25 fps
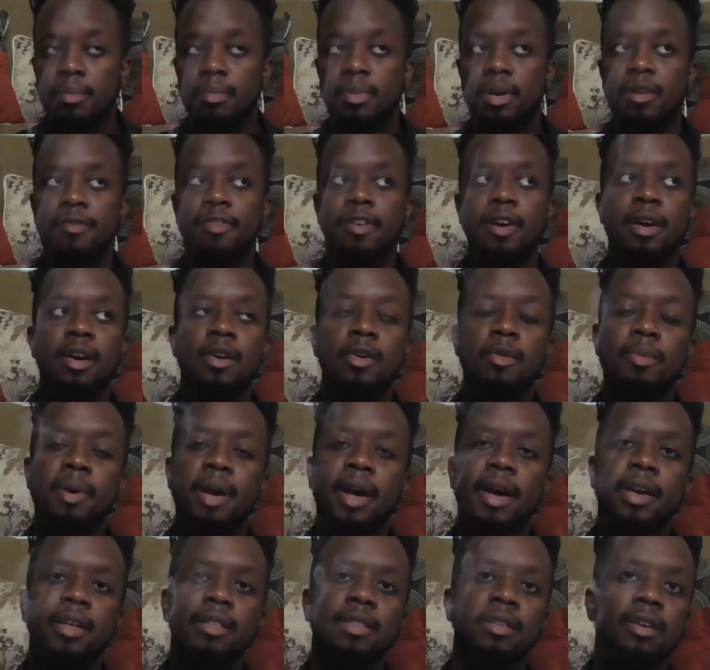But if I go
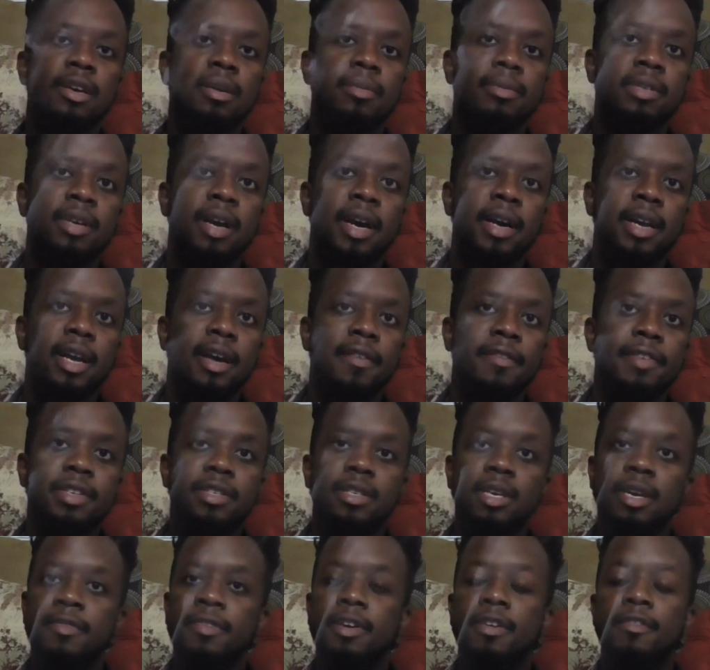back and look up skydiving,
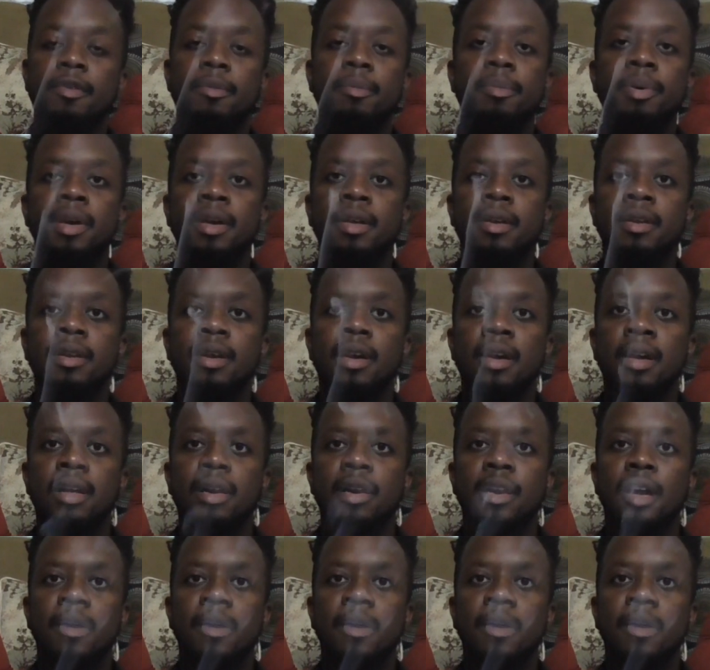say I've never been,